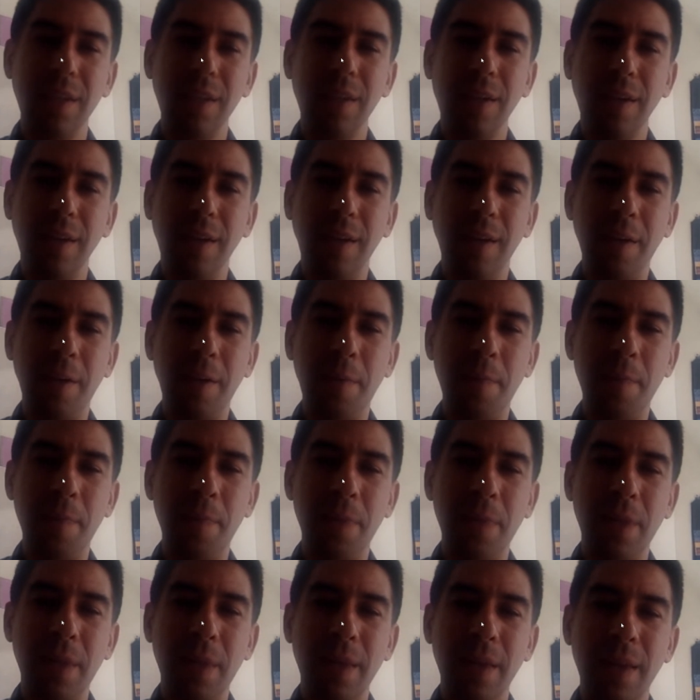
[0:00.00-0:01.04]

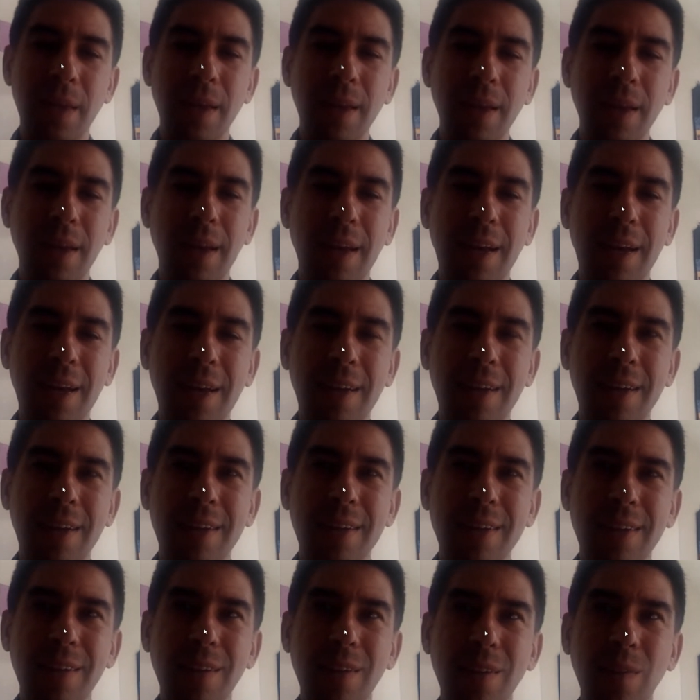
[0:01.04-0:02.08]
And
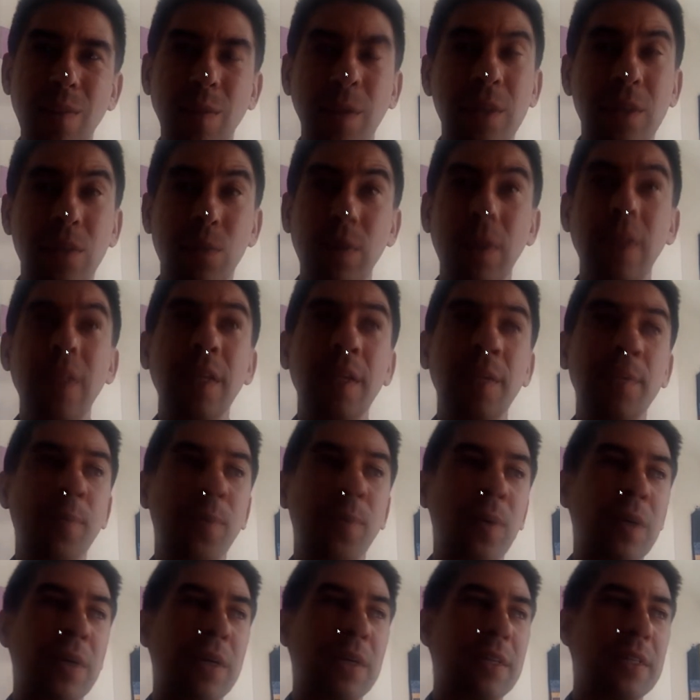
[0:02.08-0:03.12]
what's really
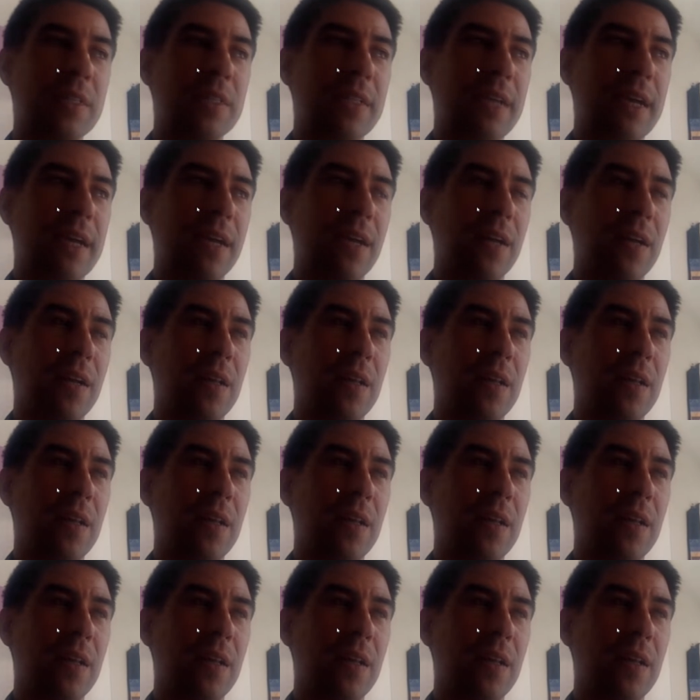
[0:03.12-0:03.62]
important is that